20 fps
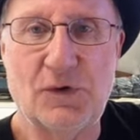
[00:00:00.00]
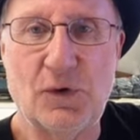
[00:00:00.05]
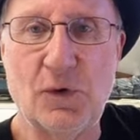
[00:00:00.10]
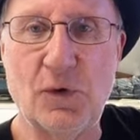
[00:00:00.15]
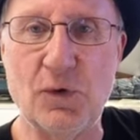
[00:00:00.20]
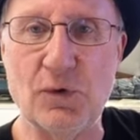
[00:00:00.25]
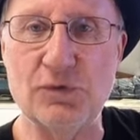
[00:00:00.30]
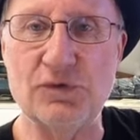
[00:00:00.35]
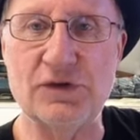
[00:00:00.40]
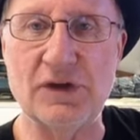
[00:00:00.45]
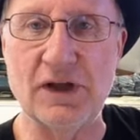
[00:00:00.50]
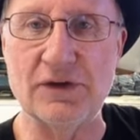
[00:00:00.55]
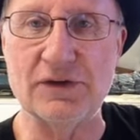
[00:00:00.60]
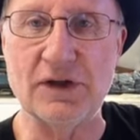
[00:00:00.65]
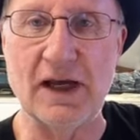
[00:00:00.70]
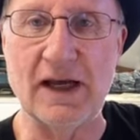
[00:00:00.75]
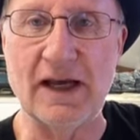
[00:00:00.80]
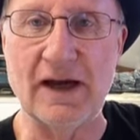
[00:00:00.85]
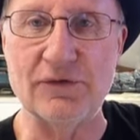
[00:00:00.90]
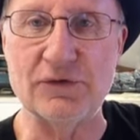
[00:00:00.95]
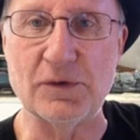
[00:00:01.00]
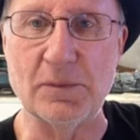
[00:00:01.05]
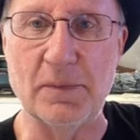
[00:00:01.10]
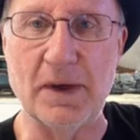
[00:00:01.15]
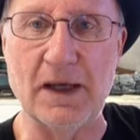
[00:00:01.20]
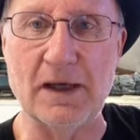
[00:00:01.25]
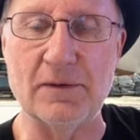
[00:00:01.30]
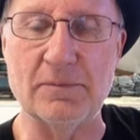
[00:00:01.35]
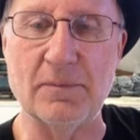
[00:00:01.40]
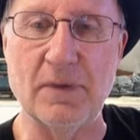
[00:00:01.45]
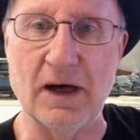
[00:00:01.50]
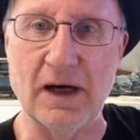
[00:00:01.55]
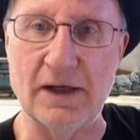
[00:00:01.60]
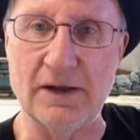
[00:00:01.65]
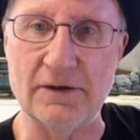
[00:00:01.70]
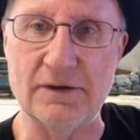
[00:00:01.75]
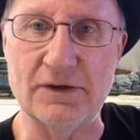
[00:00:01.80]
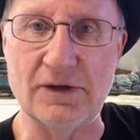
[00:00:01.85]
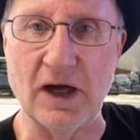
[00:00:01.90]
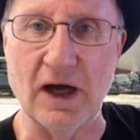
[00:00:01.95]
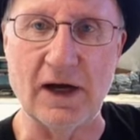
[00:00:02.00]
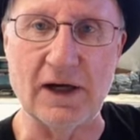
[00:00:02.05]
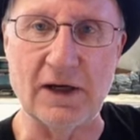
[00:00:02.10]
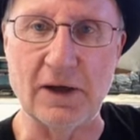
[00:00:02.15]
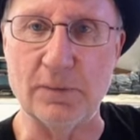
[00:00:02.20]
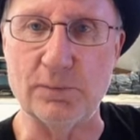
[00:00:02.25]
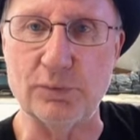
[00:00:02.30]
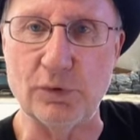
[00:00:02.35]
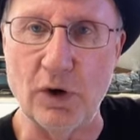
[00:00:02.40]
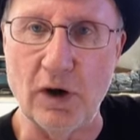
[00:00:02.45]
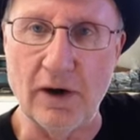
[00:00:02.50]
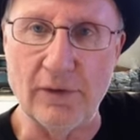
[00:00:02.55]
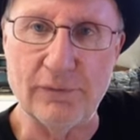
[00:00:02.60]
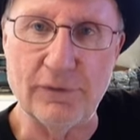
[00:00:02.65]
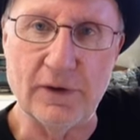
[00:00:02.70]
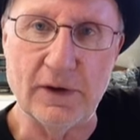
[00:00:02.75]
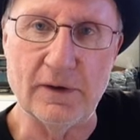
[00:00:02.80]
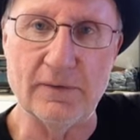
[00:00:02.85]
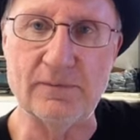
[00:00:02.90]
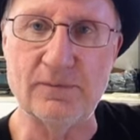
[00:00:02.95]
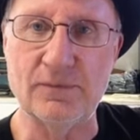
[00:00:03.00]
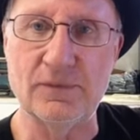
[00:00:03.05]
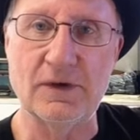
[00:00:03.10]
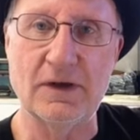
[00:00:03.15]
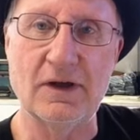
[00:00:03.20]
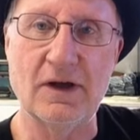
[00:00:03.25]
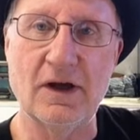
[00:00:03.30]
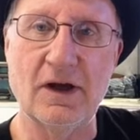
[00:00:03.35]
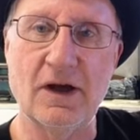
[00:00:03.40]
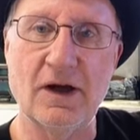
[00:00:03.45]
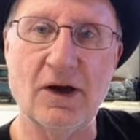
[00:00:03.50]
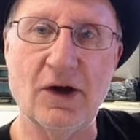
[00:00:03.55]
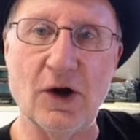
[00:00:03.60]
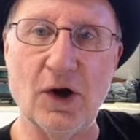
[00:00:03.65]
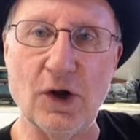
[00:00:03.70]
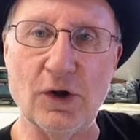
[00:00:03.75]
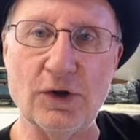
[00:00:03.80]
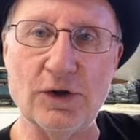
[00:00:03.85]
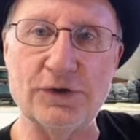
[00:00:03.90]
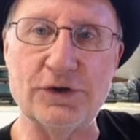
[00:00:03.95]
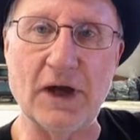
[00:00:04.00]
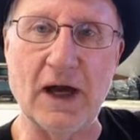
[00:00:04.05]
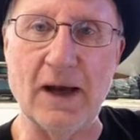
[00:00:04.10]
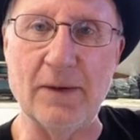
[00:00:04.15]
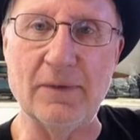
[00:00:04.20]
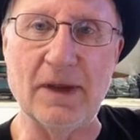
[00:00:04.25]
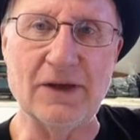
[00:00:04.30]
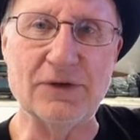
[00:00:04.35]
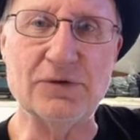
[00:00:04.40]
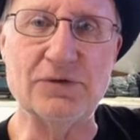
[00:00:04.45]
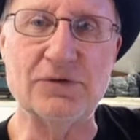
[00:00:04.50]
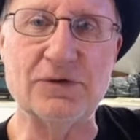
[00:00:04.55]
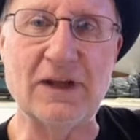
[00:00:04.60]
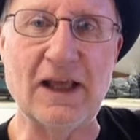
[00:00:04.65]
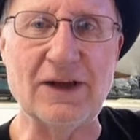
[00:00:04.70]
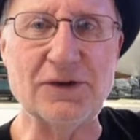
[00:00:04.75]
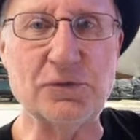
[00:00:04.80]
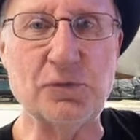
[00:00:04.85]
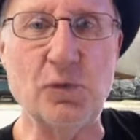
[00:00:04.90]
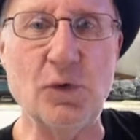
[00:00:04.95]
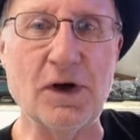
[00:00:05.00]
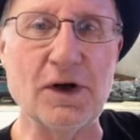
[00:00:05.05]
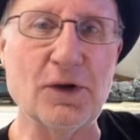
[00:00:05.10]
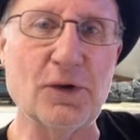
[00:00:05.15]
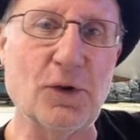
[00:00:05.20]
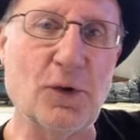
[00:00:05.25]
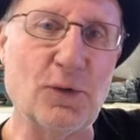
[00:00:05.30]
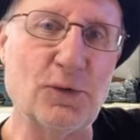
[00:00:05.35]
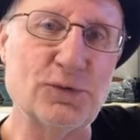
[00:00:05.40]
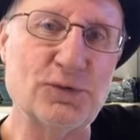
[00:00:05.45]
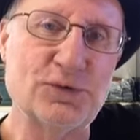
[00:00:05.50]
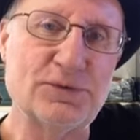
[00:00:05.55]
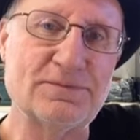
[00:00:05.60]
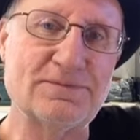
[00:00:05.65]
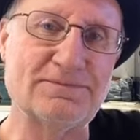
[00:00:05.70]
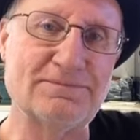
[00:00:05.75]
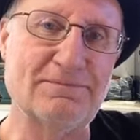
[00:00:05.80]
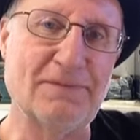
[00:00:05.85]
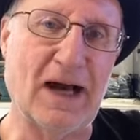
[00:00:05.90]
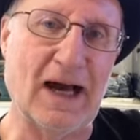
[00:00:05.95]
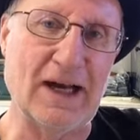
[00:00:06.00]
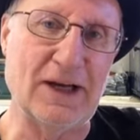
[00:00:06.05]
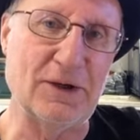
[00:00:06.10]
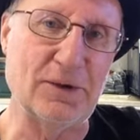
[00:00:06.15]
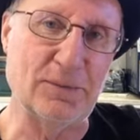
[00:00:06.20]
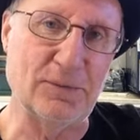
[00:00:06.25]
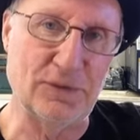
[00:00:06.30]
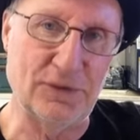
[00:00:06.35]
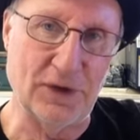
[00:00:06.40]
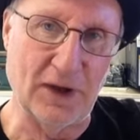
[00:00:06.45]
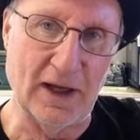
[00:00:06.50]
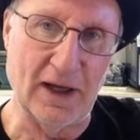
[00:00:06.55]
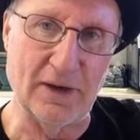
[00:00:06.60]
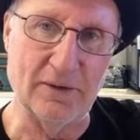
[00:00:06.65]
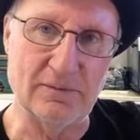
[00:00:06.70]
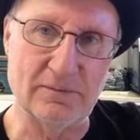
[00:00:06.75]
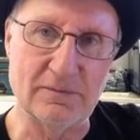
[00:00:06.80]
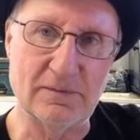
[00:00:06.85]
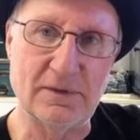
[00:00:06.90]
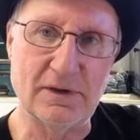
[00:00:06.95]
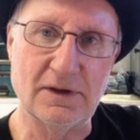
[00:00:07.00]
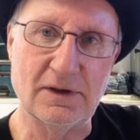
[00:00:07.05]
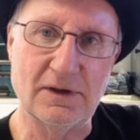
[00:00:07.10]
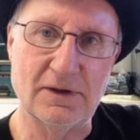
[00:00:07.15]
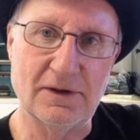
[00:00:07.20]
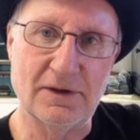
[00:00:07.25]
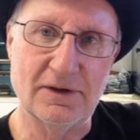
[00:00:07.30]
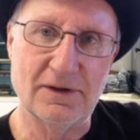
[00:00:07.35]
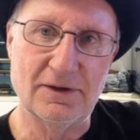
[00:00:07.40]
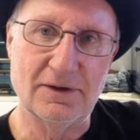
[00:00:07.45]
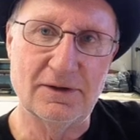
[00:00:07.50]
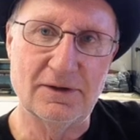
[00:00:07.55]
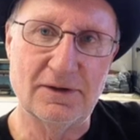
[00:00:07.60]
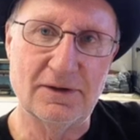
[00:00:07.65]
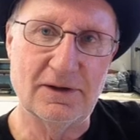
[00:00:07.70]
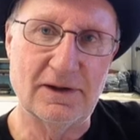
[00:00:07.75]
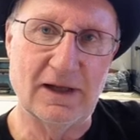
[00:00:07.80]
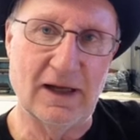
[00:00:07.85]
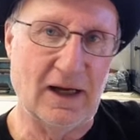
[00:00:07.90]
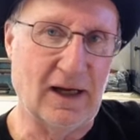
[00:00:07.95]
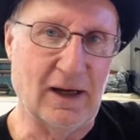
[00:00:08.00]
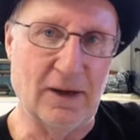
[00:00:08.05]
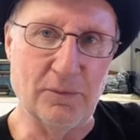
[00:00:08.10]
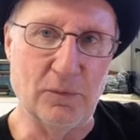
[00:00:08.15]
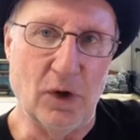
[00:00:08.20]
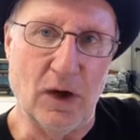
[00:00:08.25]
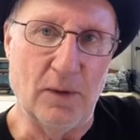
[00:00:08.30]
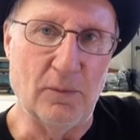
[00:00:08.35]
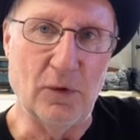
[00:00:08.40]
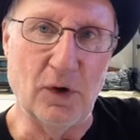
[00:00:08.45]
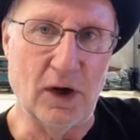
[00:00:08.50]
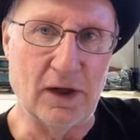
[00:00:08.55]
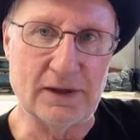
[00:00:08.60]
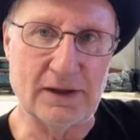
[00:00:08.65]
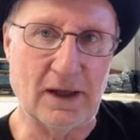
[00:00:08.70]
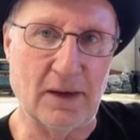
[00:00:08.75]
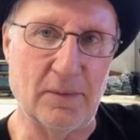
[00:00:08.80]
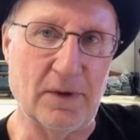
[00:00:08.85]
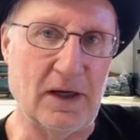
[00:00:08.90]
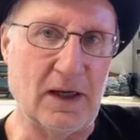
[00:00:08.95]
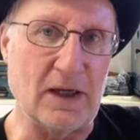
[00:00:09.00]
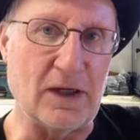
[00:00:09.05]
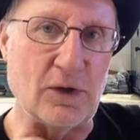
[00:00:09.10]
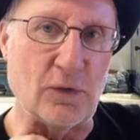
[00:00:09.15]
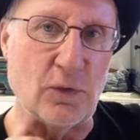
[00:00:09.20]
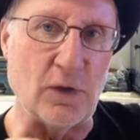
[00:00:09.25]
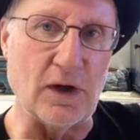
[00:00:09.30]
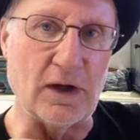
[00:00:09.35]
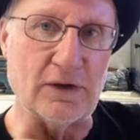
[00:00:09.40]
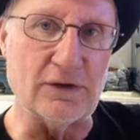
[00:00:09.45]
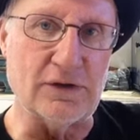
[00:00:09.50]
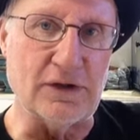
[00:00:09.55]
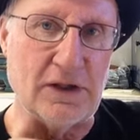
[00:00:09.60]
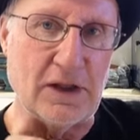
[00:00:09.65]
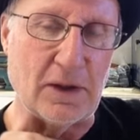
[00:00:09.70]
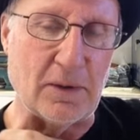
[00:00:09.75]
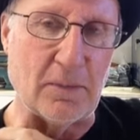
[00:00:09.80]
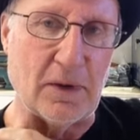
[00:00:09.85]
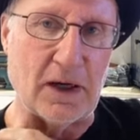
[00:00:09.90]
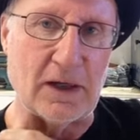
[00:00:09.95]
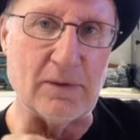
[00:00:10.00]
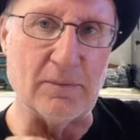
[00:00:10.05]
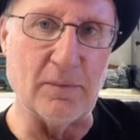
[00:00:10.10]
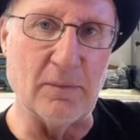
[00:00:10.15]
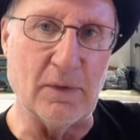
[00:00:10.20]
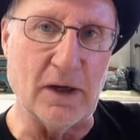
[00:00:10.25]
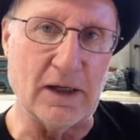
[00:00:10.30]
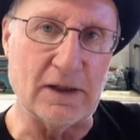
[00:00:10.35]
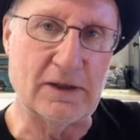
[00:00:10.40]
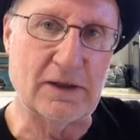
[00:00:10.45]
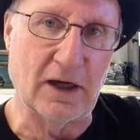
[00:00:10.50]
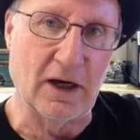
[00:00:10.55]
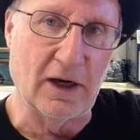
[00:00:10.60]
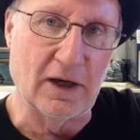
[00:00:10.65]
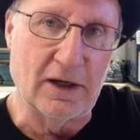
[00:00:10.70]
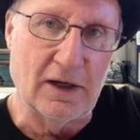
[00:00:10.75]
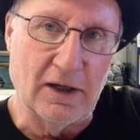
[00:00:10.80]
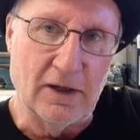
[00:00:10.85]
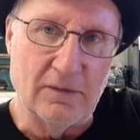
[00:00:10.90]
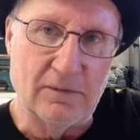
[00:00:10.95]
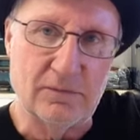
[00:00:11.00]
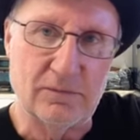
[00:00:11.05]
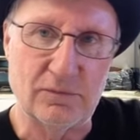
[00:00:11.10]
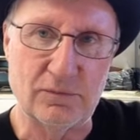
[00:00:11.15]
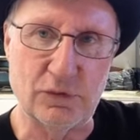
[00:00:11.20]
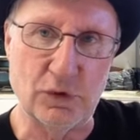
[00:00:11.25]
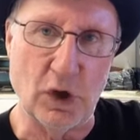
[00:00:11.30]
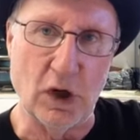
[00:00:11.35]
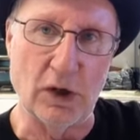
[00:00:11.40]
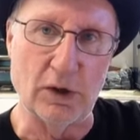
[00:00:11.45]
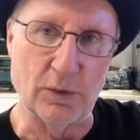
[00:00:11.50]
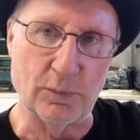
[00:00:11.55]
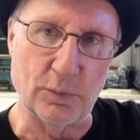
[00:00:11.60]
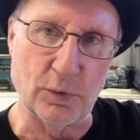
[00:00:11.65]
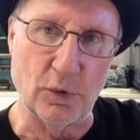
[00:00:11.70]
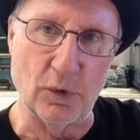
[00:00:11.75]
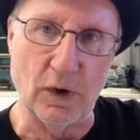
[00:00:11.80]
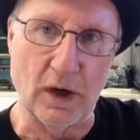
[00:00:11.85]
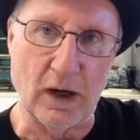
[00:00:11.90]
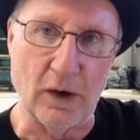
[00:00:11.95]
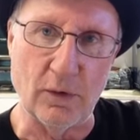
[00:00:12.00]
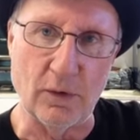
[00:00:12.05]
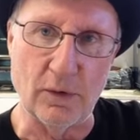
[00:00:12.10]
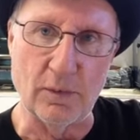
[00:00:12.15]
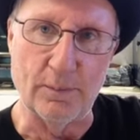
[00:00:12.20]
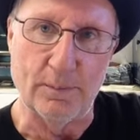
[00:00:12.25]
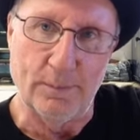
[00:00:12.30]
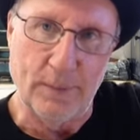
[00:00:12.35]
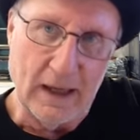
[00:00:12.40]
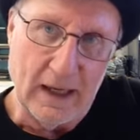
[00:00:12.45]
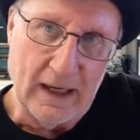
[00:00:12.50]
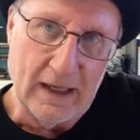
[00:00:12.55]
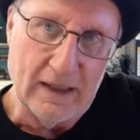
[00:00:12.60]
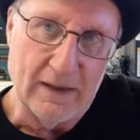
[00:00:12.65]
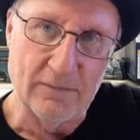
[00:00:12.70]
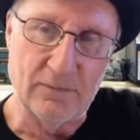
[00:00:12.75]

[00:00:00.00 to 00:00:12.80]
who says I have to make my target profit all the time? That's one of those items that I'm not coming anywhere near my target dollar per hour, but